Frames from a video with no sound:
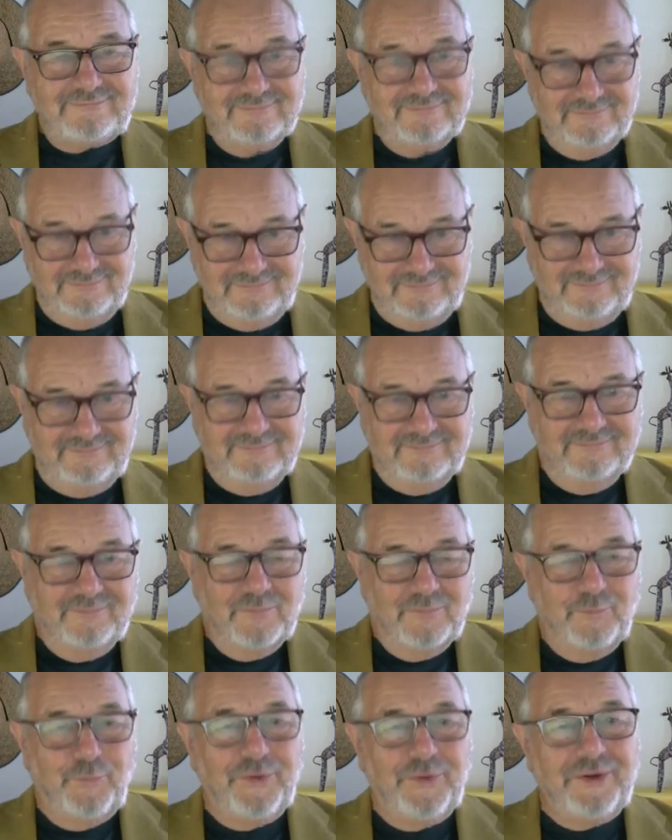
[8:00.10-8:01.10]

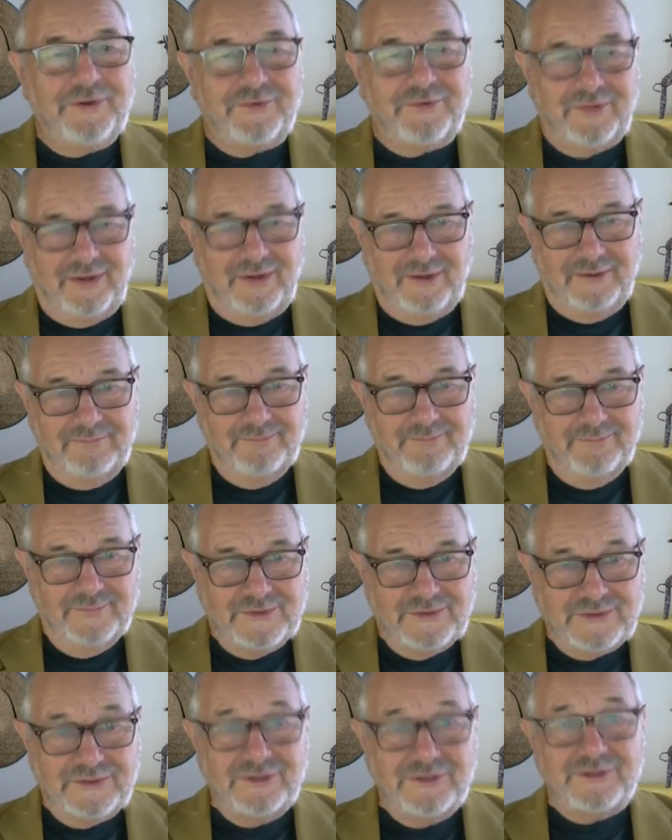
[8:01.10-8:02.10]
bring it down,
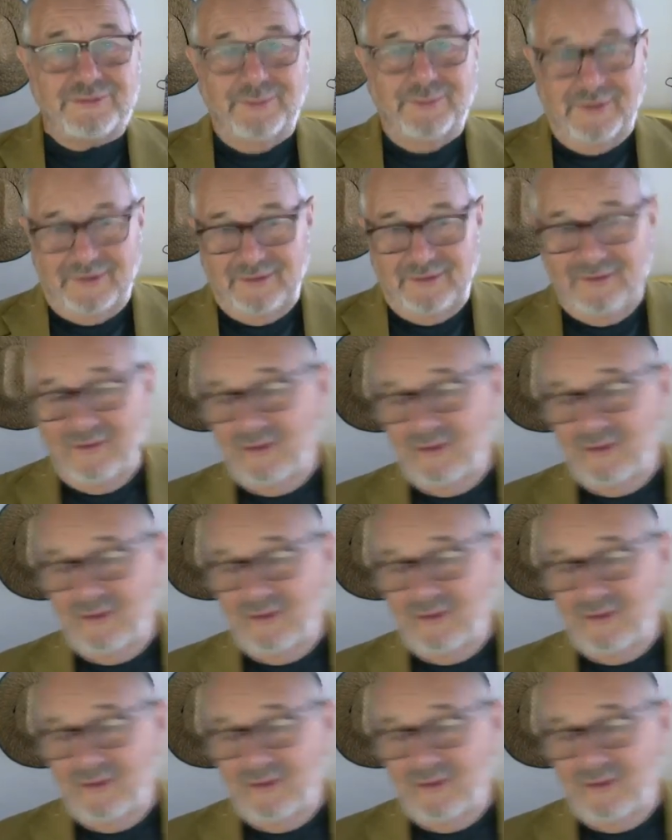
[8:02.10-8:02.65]
excuse me,